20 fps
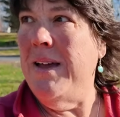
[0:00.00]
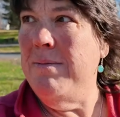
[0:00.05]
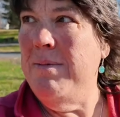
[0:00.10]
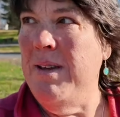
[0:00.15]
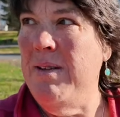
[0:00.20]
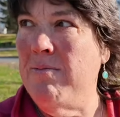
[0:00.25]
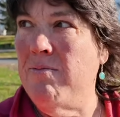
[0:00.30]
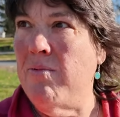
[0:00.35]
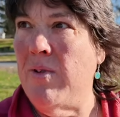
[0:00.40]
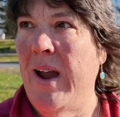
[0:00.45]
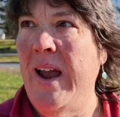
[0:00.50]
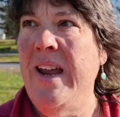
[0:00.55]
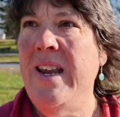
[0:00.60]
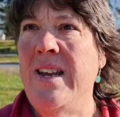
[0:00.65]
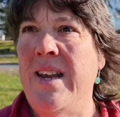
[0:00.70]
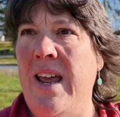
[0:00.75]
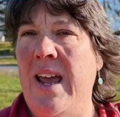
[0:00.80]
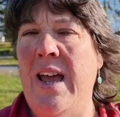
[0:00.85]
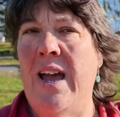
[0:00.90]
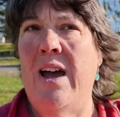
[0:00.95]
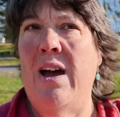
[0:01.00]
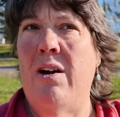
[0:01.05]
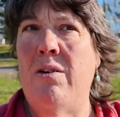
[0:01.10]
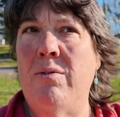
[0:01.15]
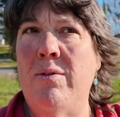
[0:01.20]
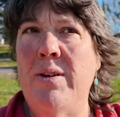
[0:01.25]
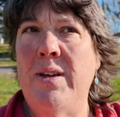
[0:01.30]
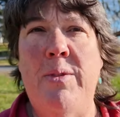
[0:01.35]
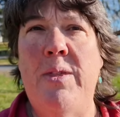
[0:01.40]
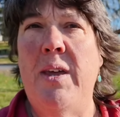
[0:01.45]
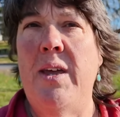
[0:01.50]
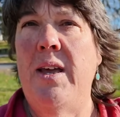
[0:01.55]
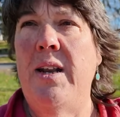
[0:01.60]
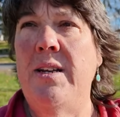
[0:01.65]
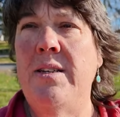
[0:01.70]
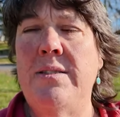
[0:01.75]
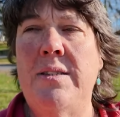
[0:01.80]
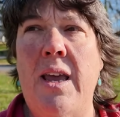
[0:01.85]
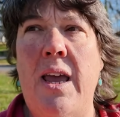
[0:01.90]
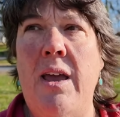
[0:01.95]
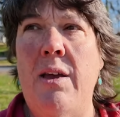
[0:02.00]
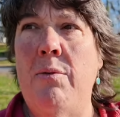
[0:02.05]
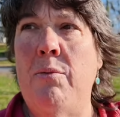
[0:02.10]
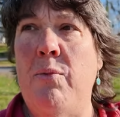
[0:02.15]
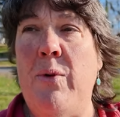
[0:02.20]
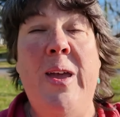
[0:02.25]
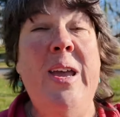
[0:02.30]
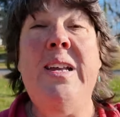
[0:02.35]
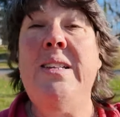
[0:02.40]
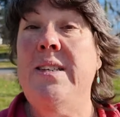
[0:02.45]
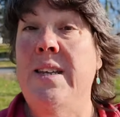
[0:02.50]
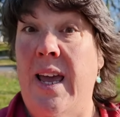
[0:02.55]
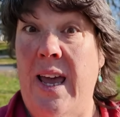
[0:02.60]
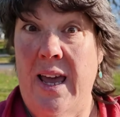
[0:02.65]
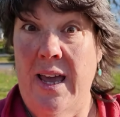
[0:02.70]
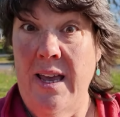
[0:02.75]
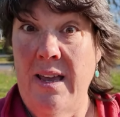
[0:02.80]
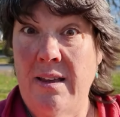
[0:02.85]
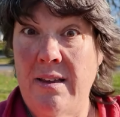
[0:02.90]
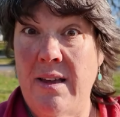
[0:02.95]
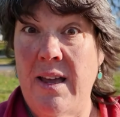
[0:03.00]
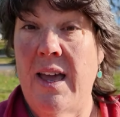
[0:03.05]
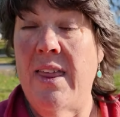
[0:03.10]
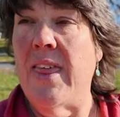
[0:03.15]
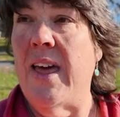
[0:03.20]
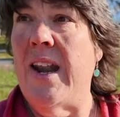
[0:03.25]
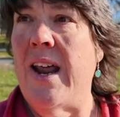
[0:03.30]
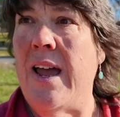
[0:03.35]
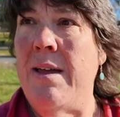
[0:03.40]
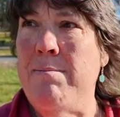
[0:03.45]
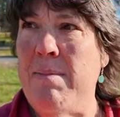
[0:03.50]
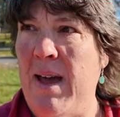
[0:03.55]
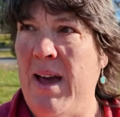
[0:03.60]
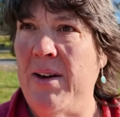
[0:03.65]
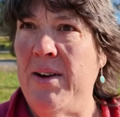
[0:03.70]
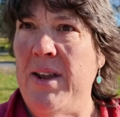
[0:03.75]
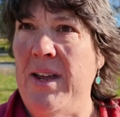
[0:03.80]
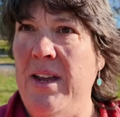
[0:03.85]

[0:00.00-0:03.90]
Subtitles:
I mean, right now, it is a weekday and that I'm out